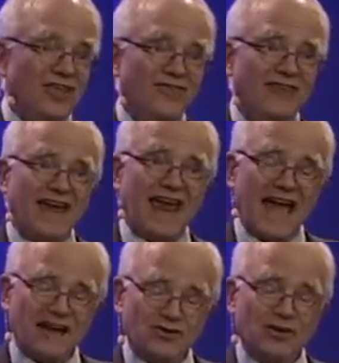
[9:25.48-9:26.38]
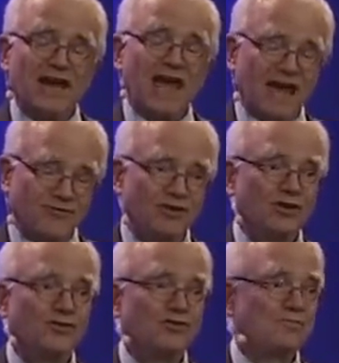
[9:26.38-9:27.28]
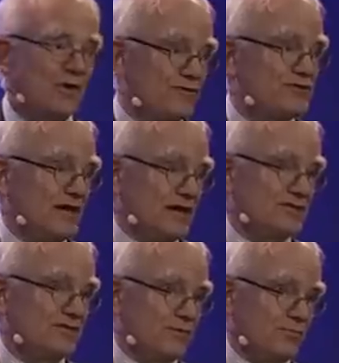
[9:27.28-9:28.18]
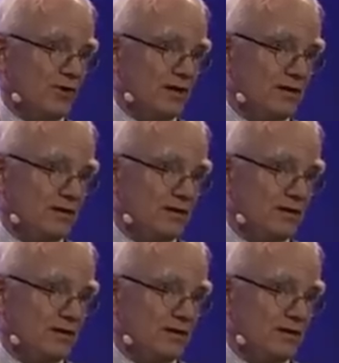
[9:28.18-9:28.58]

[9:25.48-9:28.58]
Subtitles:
they actually have to use both sides of the brain.